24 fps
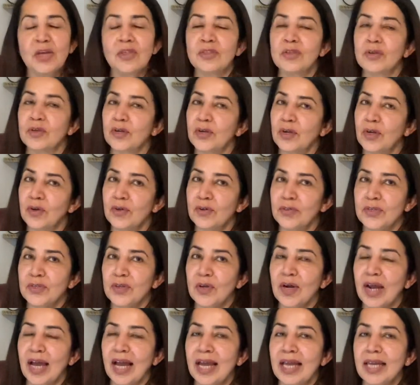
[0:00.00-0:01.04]
So close
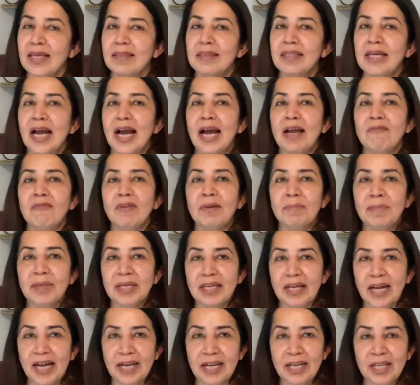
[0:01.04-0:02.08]
your eyes, I will be
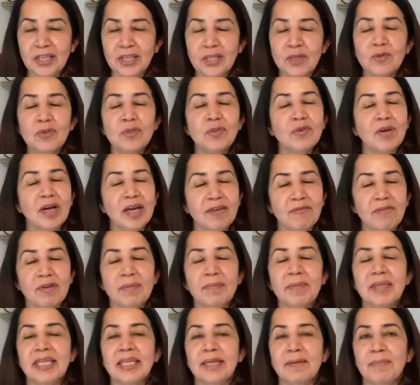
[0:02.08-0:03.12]
guiding you, so I will
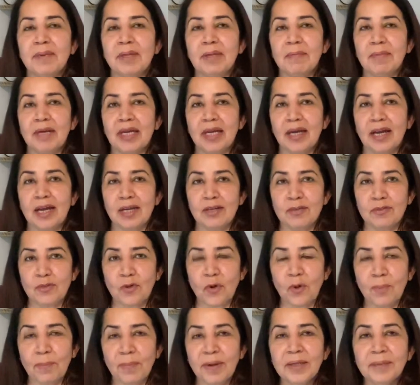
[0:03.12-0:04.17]
be keeping my eyes
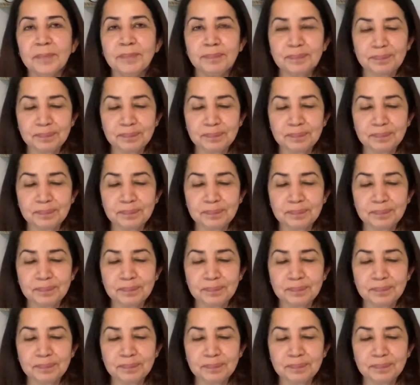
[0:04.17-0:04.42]
open.